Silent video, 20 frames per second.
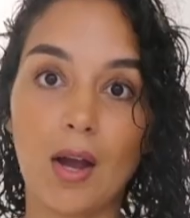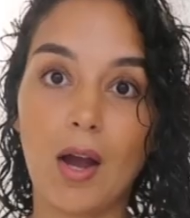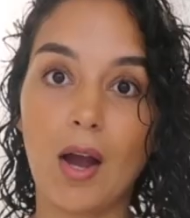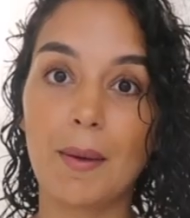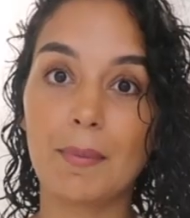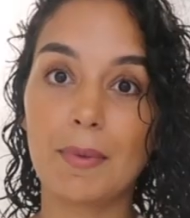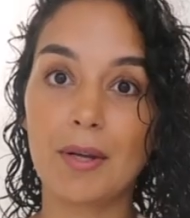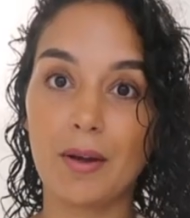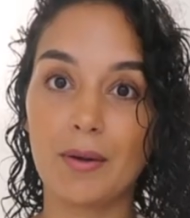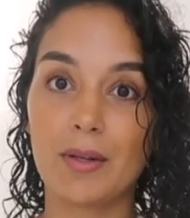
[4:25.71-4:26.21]

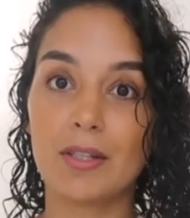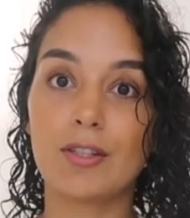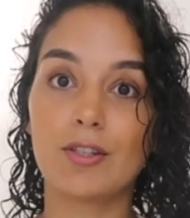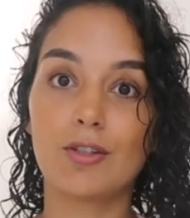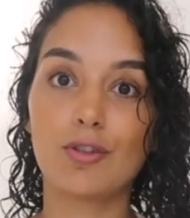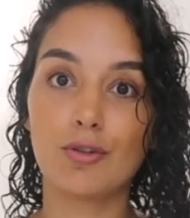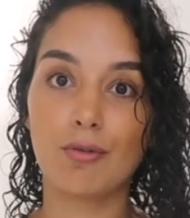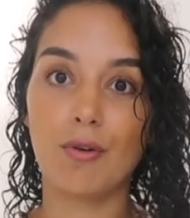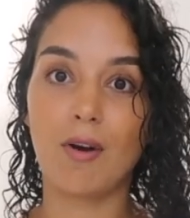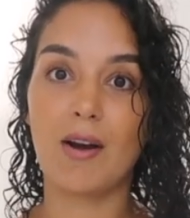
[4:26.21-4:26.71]
I'm going to
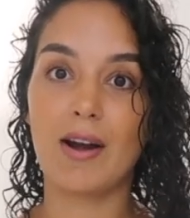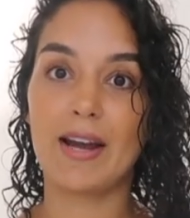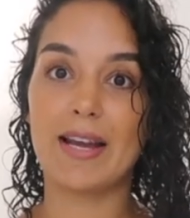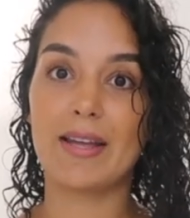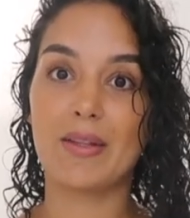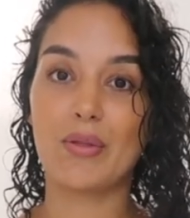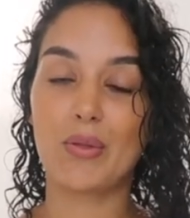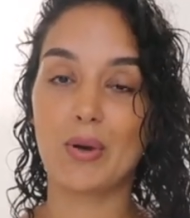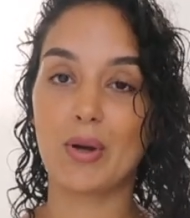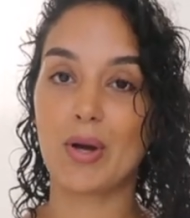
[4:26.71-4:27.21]

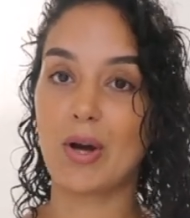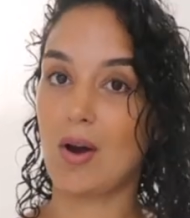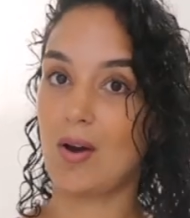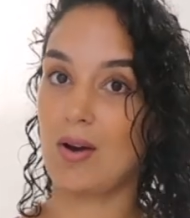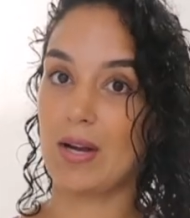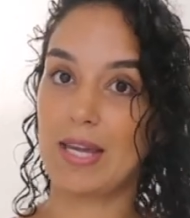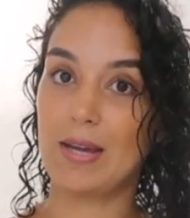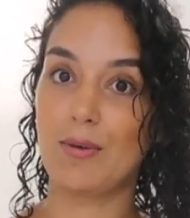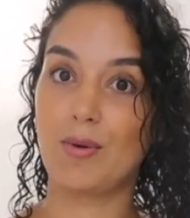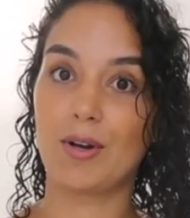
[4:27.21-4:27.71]
try the
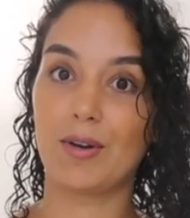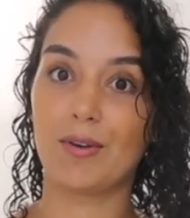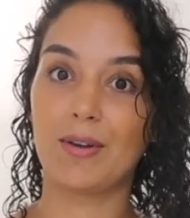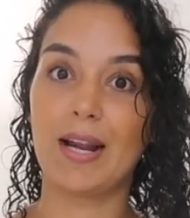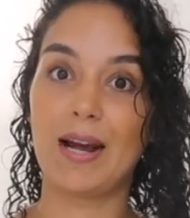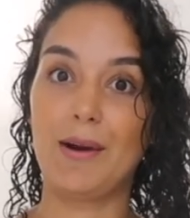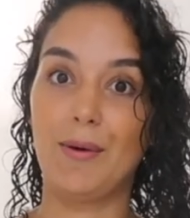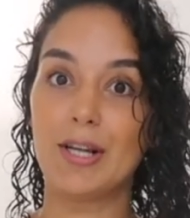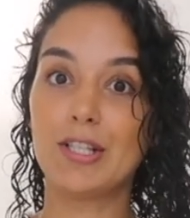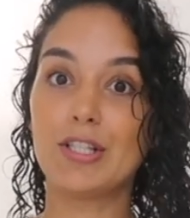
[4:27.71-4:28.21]
khaki one on
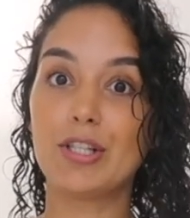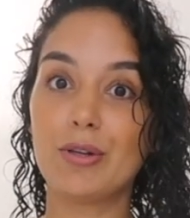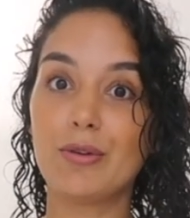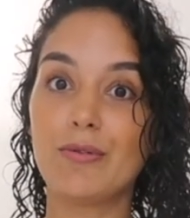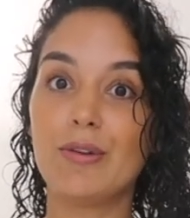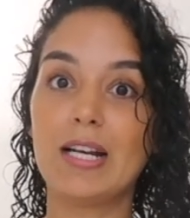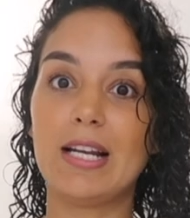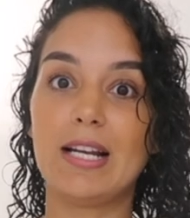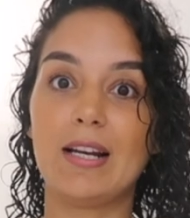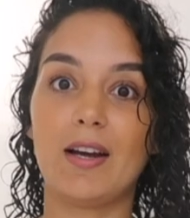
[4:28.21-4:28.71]
now. I do
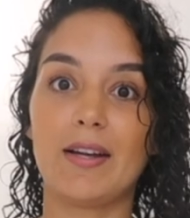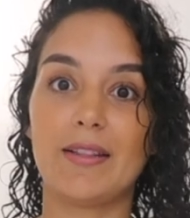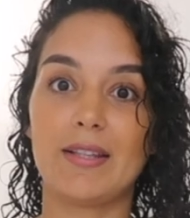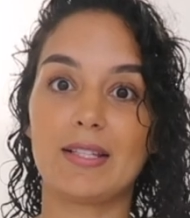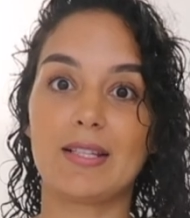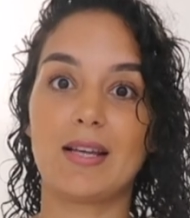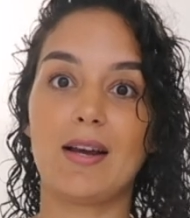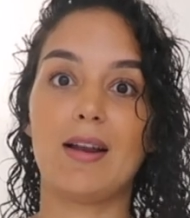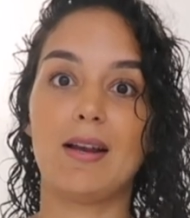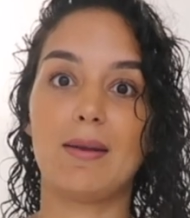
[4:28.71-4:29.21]
really like
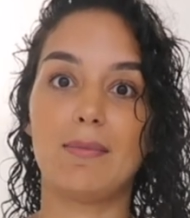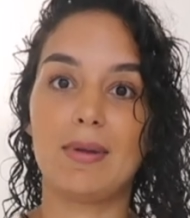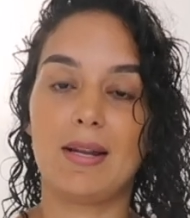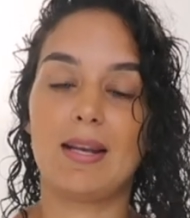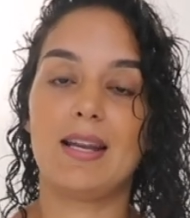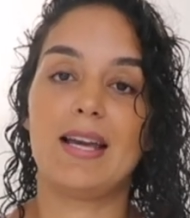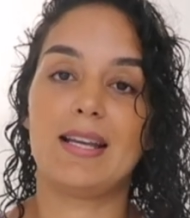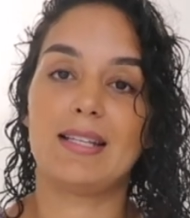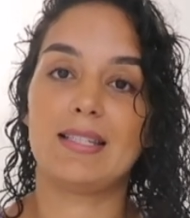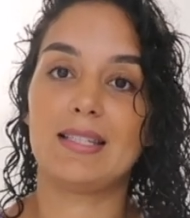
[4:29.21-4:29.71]
this color, but
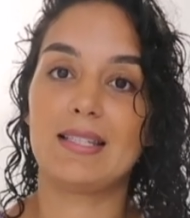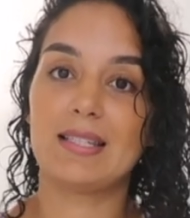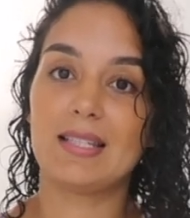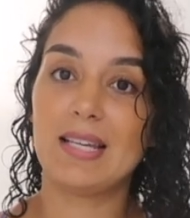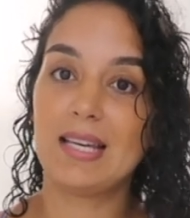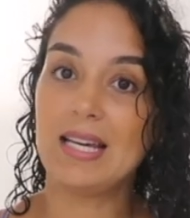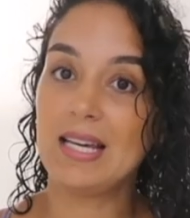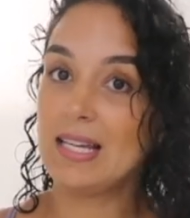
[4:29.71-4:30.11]
let's